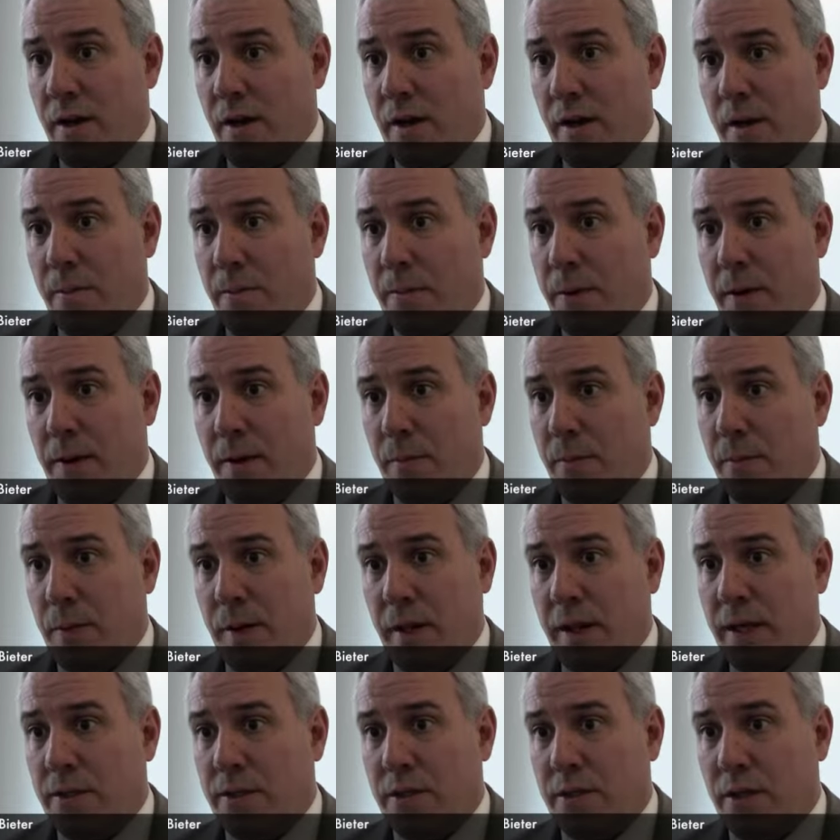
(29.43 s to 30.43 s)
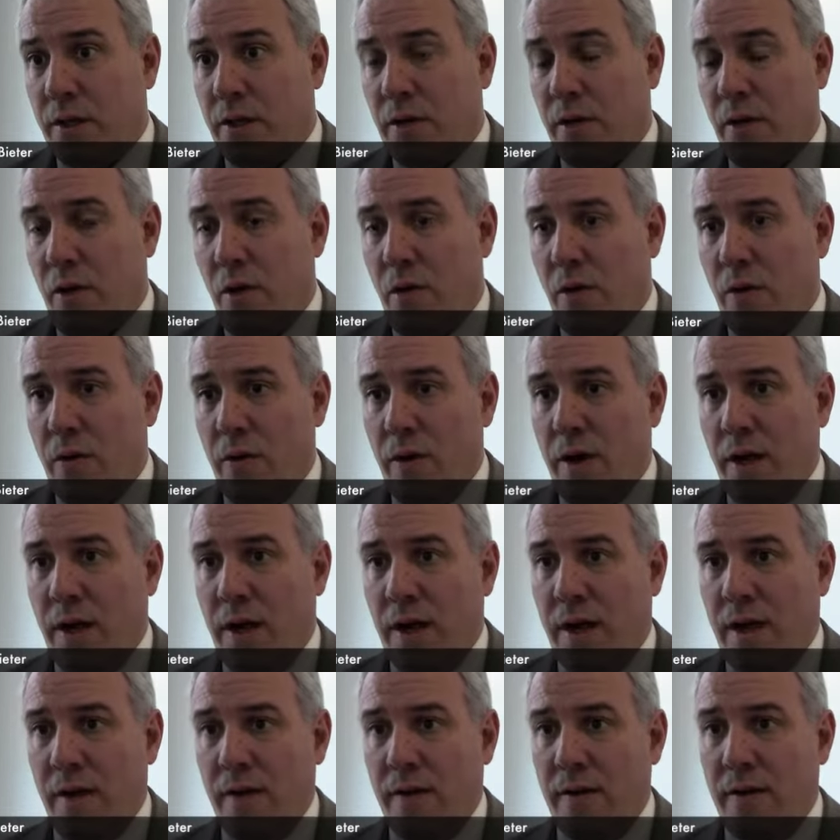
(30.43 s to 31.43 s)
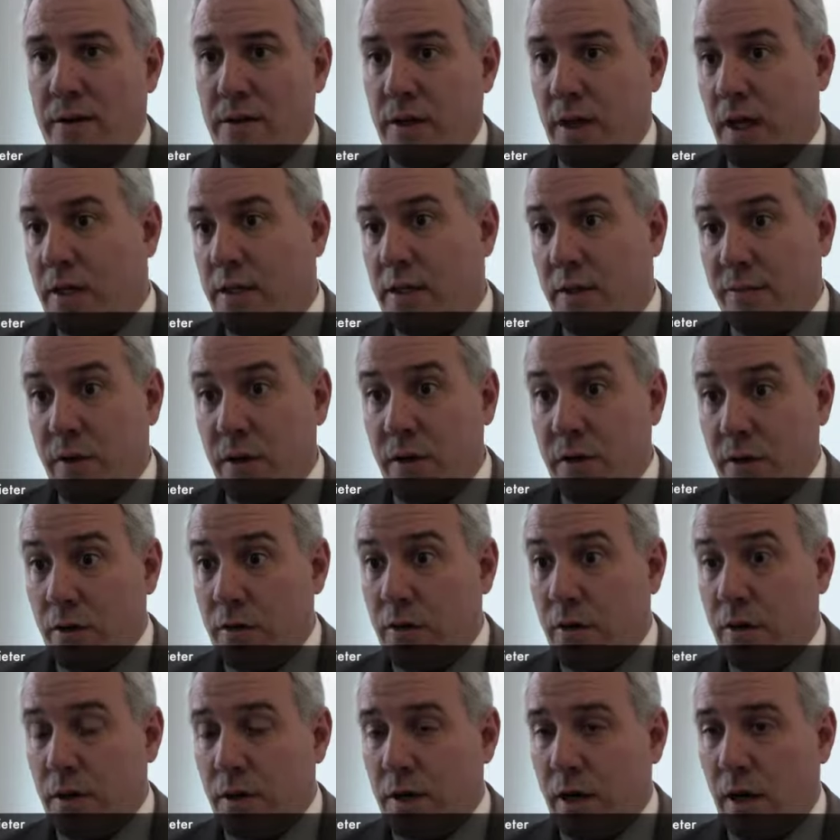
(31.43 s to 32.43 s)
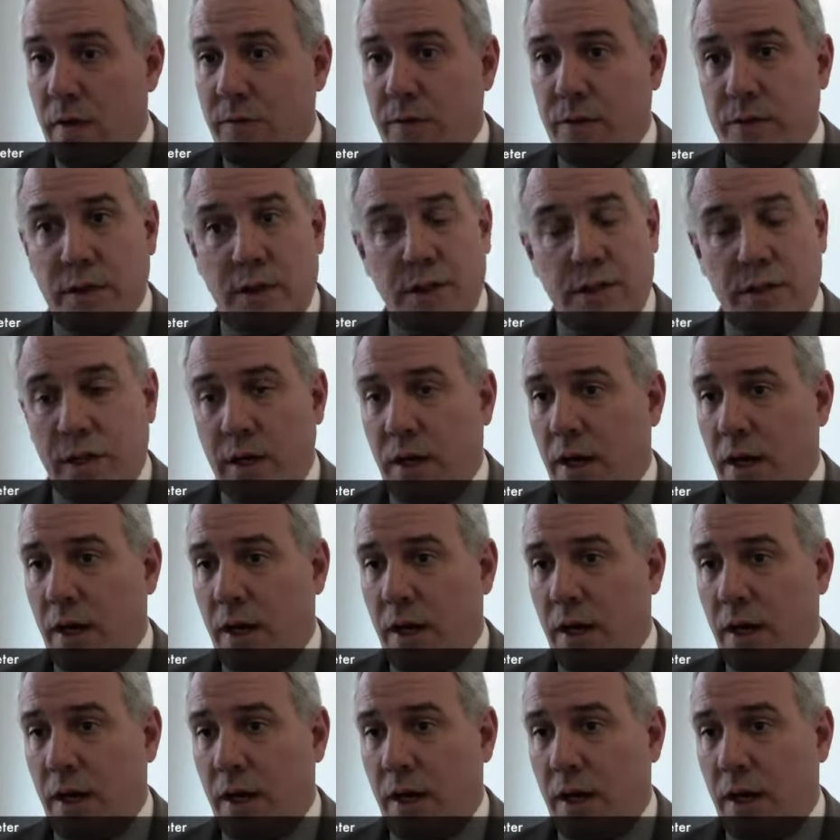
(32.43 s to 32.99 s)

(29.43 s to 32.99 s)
a better place to go. Uh, there's lots of other good conferences.